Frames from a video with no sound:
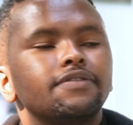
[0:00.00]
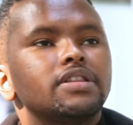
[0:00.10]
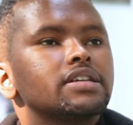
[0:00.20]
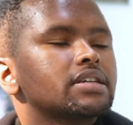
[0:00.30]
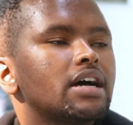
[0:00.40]

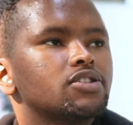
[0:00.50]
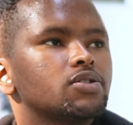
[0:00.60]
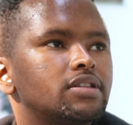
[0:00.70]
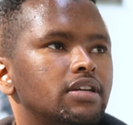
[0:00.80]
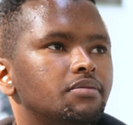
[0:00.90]
Even the sky is
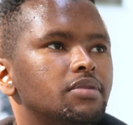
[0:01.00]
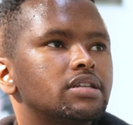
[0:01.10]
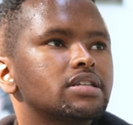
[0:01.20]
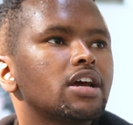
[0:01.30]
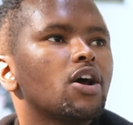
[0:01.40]
not the
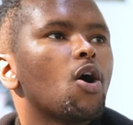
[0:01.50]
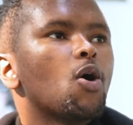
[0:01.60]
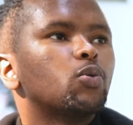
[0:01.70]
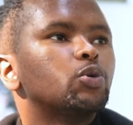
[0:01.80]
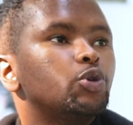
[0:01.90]
limit.
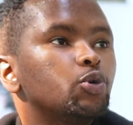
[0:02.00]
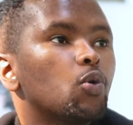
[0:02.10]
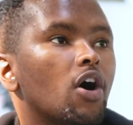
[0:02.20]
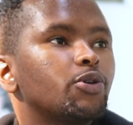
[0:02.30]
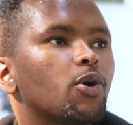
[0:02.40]
Only
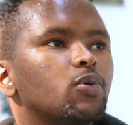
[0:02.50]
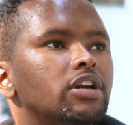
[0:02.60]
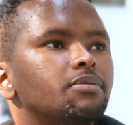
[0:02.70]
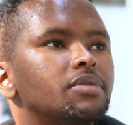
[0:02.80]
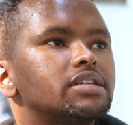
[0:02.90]
you are your
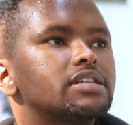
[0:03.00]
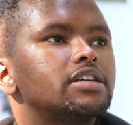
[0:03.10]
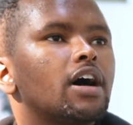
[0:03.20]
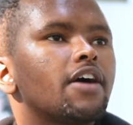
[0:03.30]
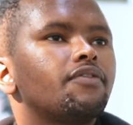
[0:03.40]
own limit.
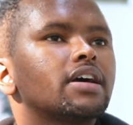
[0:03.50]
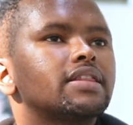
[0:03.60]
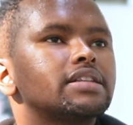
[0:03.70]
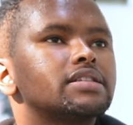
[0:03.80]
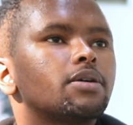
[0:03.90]
I feel like
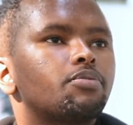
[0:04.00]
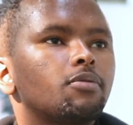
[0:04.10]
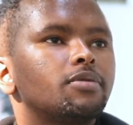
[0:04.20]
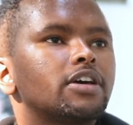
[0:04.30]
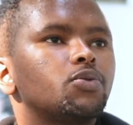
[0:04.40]
that's the
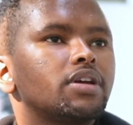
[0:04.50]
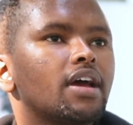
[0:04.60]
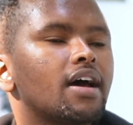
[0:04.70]
problem that we